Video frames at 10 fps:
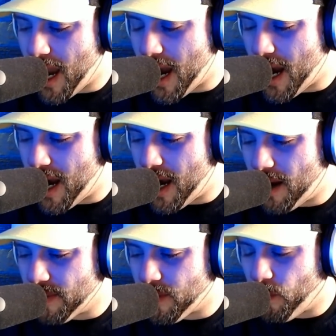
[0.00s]

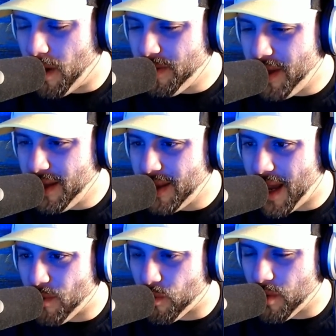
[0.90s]
uh, the one thing
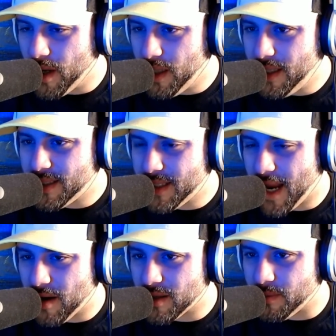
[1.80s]
that really
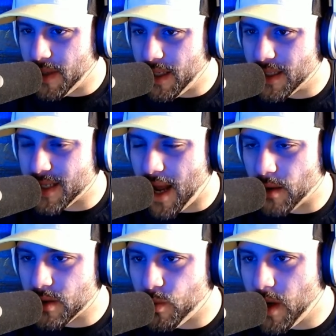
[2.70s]
scares me is how
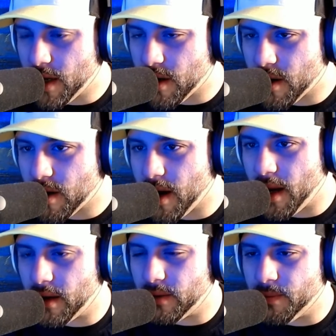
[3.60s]
Twitter
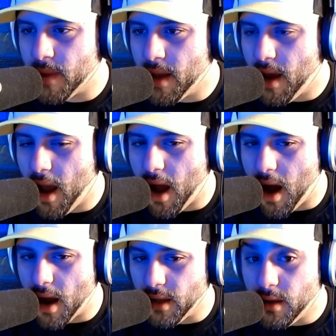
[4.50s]
and
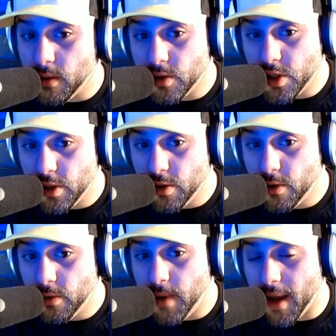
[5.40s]
uh,
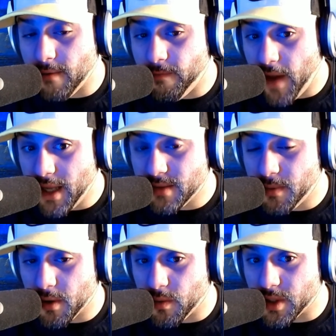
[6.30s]
YouTube and
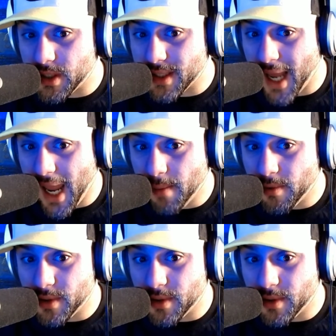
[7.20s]
Facebook was just able